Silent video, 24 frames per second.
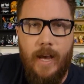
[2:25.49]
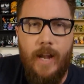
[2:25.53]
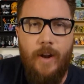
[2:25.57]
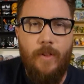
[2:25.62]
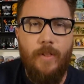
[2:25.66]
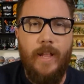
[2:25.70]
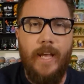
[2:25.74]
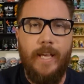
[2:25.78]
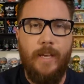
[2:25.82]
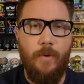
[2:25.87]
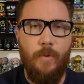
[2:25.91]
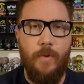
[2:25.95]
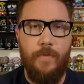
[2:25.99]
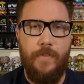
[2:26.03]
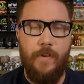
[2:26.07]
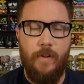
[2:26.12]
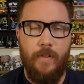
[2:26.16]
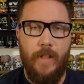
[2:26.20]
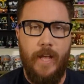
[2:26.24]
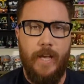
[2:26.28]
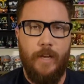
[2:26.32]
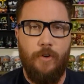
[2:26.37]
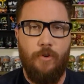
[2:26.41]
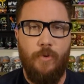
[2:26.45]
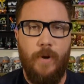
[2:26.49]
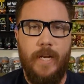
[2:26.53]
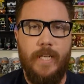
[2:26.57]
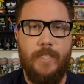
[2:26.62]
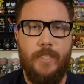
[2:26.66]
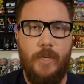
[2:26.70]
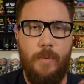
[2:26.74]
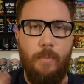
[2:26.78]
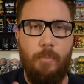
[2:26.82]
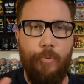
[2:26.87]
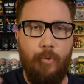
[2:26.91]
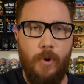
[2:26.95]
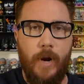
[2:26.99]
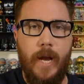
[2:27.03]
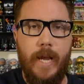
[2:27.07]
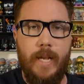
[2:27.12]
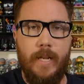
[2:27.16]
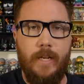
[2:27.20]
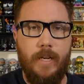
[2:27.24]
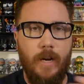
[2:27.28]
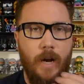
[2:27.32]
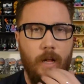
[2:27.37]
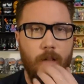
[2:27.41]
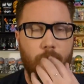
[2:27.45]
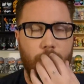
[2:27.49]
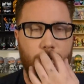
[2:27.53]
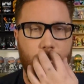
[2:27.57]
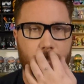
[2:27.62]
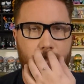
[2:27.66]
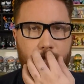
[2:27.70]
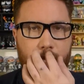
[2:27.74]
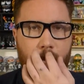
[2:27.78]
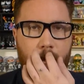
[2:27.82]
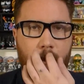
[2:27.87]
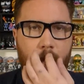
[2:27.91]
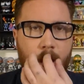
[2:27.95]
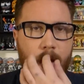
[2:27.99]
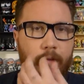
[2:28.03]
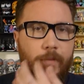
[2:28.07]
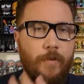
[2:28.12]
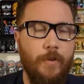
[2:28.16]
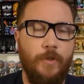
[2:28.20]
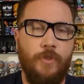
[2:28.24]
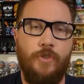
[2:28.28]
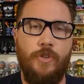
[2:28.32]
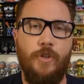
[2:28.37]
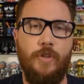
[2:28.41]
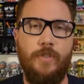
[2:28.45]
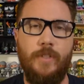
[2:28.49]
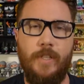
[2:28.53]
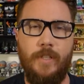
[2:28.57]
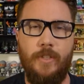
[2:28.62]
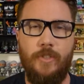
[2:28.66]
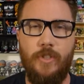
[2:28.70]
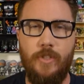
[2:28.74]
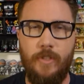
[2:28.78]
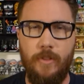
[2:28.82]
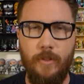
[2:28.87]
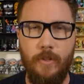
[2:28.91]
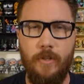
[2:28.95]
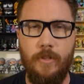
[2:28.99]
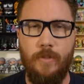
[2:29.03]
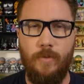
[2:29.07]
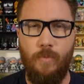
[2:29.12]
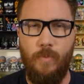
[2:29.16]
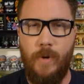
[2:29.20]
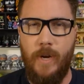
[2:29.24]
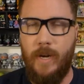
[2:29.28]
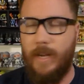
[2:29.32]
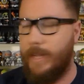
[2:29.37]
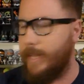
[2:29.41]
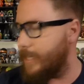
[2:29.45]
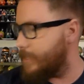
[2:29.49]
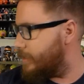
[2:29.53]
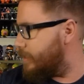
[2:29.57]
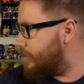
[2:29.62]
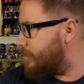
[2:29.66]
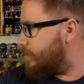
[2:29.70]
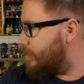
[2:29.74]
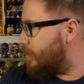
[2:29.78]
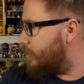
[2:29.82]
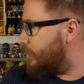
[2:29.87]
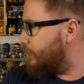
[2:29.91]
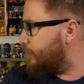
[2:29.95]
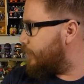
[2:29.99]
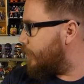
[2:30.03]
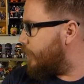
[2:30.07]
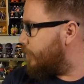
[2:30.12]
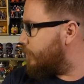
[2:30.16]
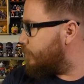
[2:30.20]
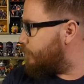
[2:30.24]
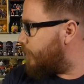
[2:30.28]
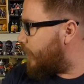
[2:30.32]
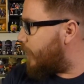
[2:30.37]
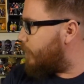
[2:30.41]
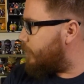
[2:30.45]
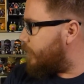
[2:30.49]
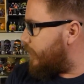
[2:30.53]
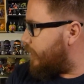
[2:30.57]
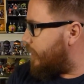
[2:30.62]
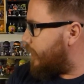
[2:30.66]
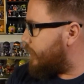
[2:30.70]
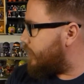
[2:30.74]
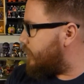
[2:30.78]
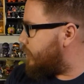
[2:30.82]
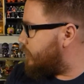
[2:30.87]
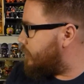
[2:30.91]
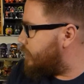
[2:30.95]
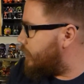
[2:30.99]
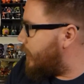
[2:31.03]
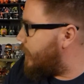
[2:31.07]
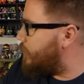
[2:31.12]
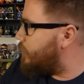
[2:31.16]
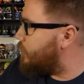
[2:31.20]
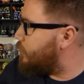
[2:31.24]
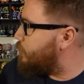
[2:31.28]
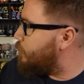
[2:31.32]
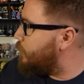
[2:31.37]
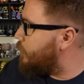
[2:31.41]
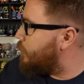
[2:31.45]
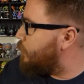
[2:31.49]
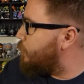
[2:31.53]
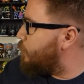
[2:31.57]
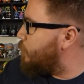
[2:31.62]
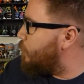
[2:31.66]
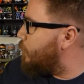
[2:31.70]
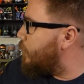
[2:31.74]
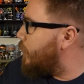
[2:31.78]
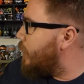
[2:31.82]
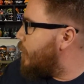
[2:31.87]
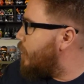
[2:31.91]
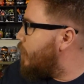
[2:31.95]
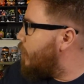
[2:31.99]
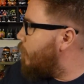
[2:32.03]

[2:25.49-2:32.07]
I don't like it when they're, like, crazy bright colors for shirts because it just looks weird. I like the subtle tones, but I really like the design. That's really cool.